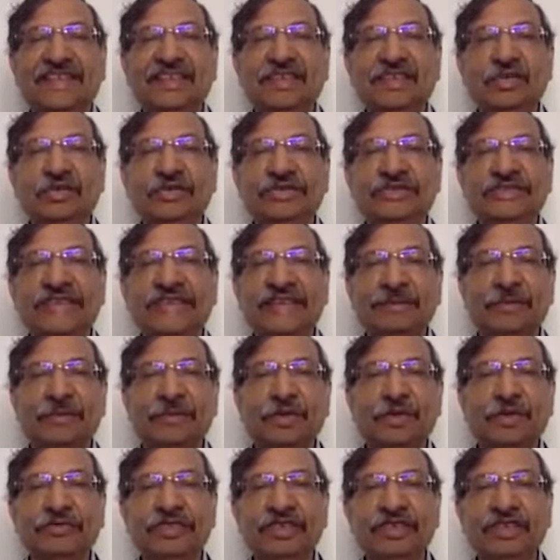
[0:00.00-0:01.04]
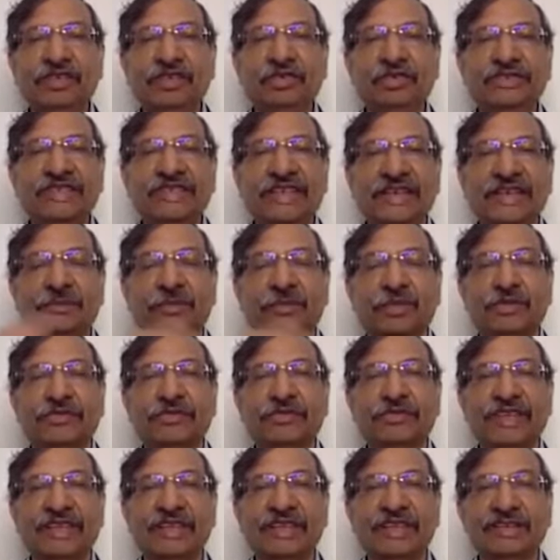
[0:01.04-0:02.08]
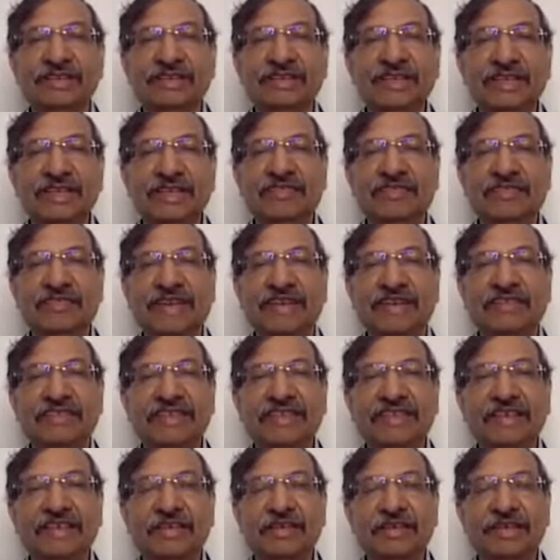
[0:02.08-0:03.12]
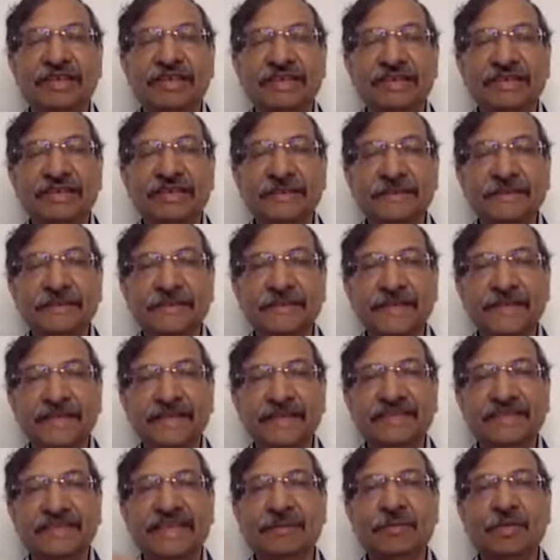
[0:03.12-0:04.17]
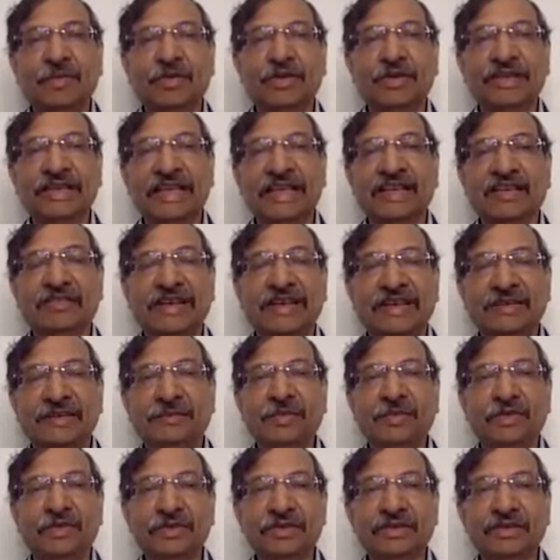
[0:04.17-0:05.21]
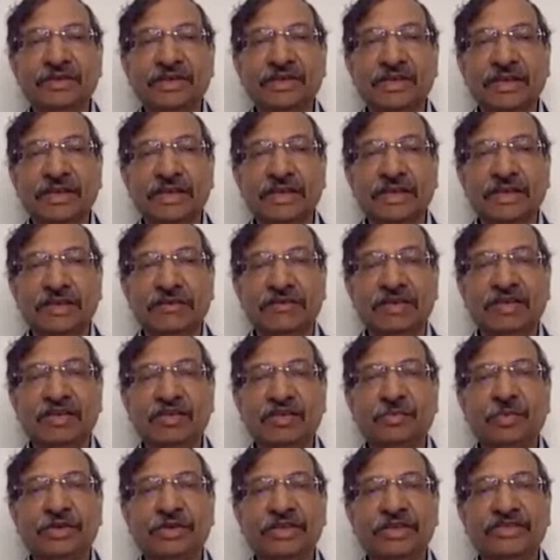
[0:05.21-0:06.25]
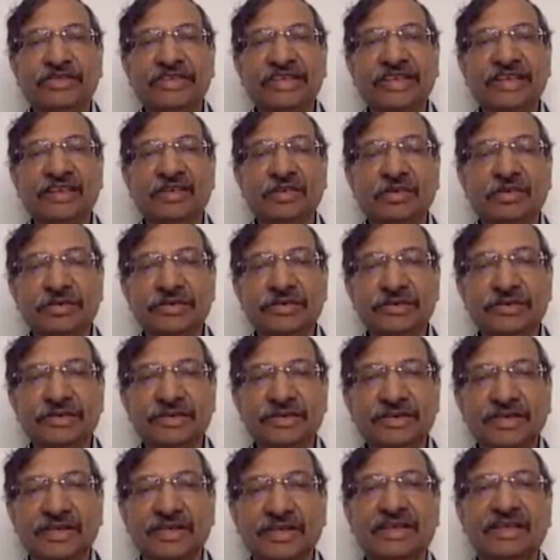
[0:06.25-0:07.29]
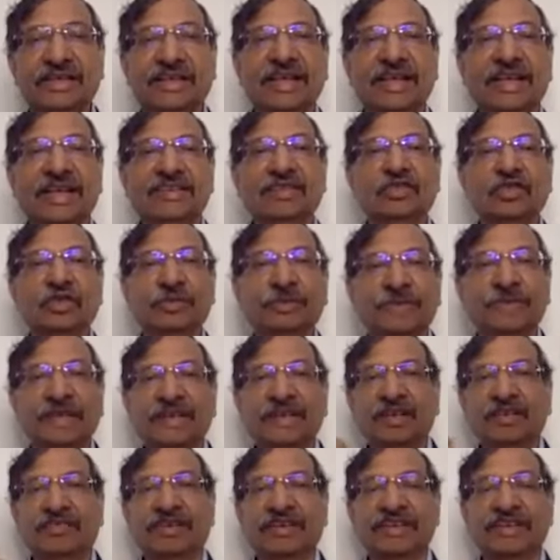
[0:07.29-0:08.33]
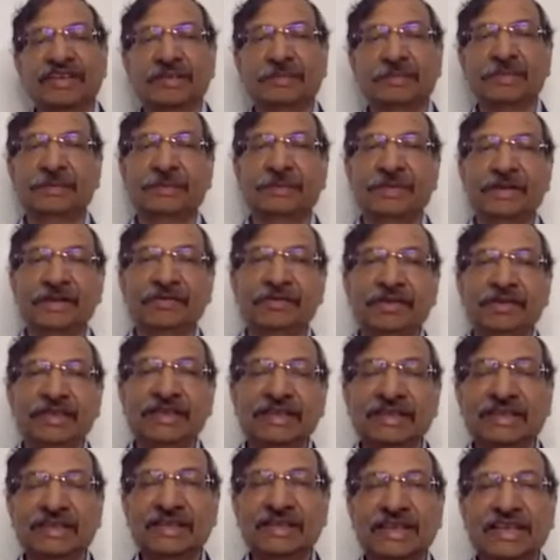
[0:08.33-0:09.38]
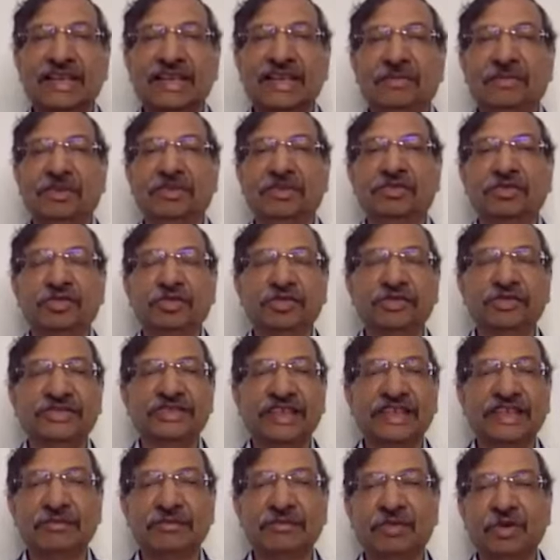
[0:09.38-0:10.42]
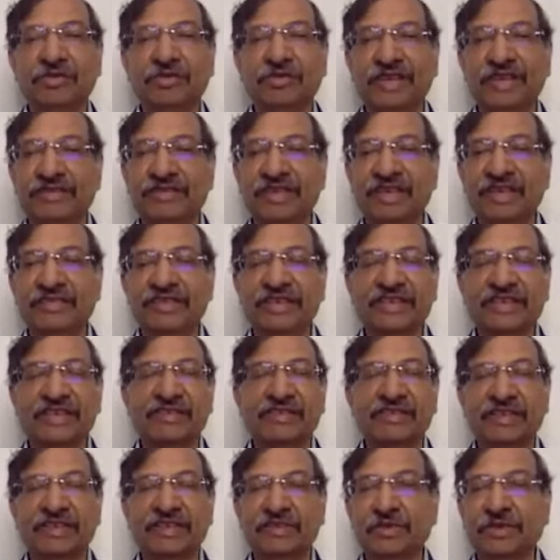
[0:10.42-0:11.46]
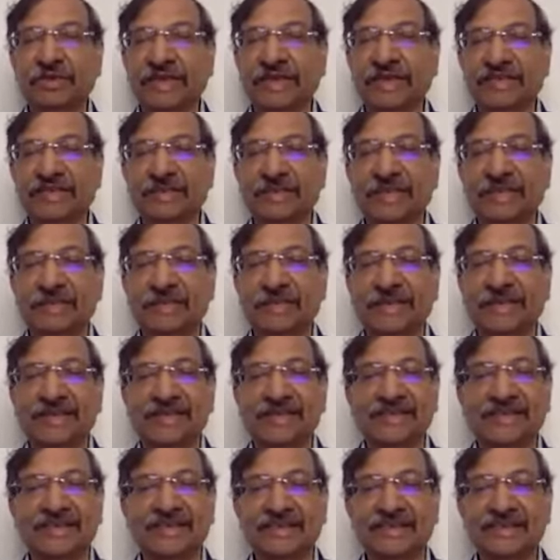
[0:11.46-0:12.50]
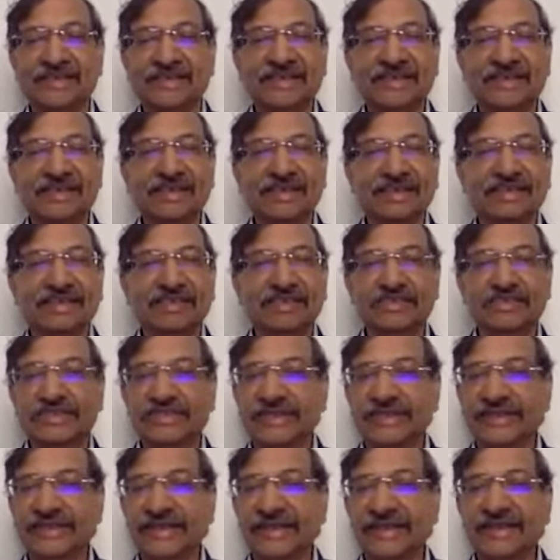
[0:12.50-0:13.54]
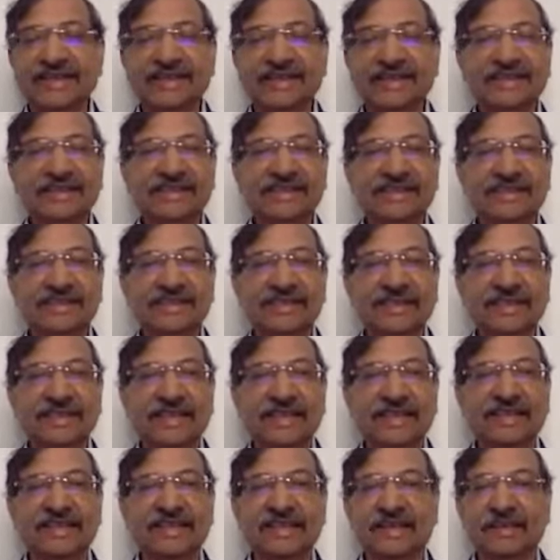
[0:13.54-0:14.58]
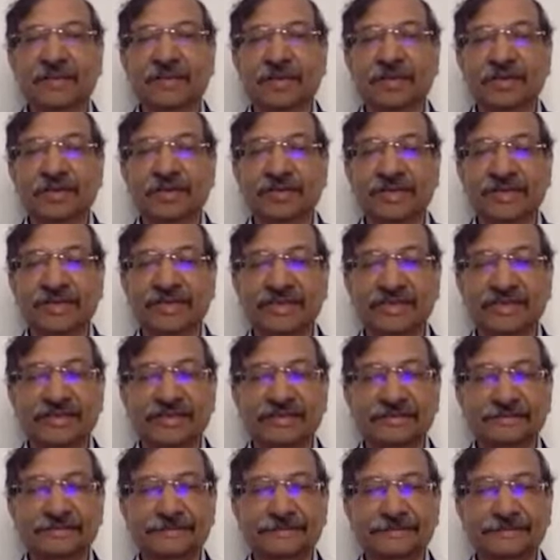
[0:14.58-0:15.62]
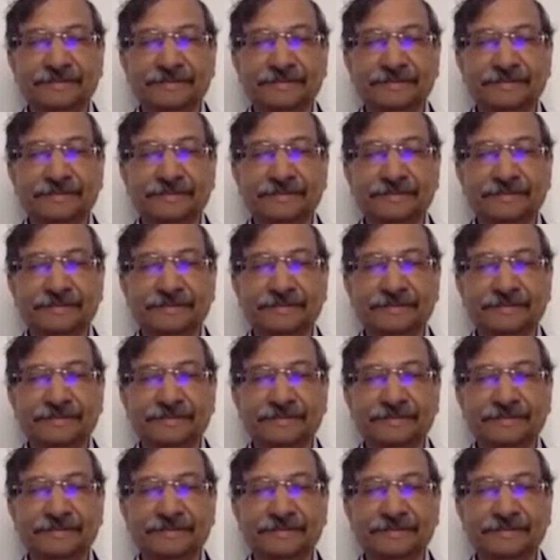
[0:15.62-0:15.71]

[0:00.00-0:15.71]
either use Jamboard. We use Jamboard very effectively nowadays. Jamboard is like a whiteboard where you put sticky notes. In a large group meeting of 100 people, we are able to use Jamboard very, very effectively to collect best practices, generate ideas, and create possibilities.